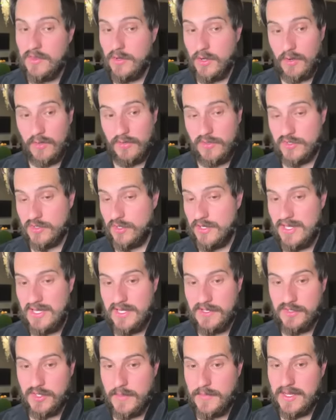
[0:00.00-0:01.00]
you know, this could
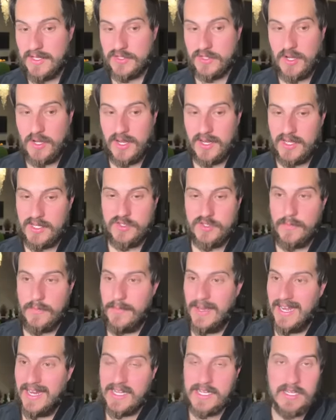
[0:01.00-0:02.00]
easily be a stock I start
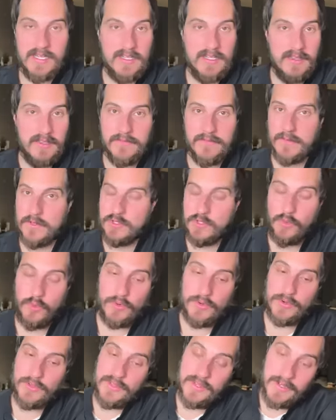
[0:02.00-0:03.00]
buying in the first
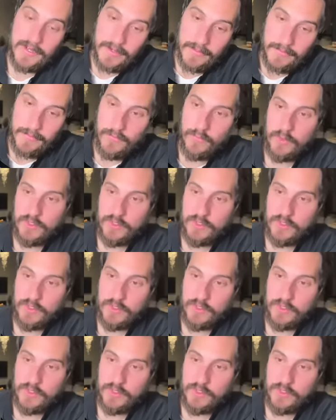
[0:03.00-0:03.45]
quarter of the year.